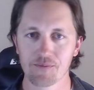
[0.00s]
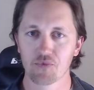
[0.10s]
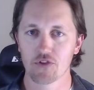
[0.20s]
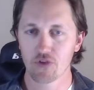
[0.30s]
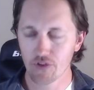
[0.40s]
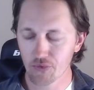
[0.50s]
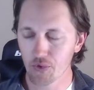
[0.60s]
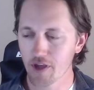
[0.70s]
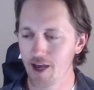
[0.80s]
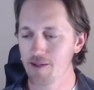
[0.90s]
So this will
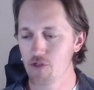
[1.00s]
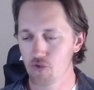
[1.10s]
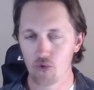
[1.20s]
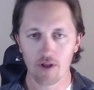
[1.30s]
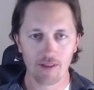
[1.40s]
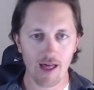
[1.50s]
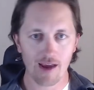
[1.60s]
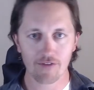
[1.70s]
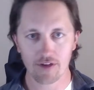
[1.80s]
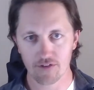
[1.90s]
cut through a lot
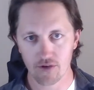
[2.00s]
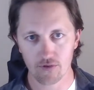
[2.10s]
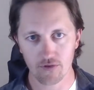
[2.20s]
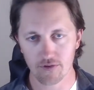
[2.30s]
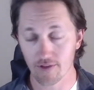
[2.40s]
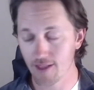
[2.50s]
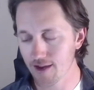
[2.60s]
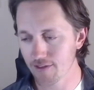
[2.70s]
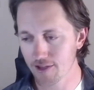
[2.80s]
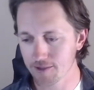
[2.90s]
of the excuses, a lot
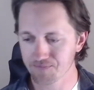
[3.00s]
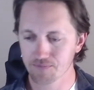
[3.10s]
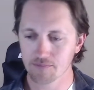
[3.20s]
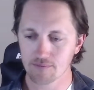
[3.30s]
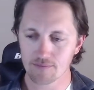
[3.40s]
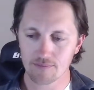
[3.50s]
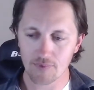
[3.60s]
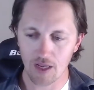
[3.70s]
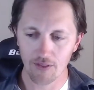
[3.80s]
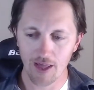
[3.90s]
of
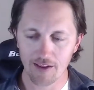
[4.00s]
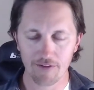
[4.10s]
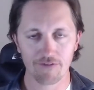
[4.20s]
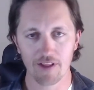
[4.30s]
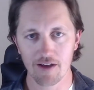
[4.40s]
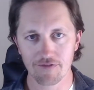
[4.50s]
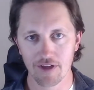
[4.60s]
the fluff,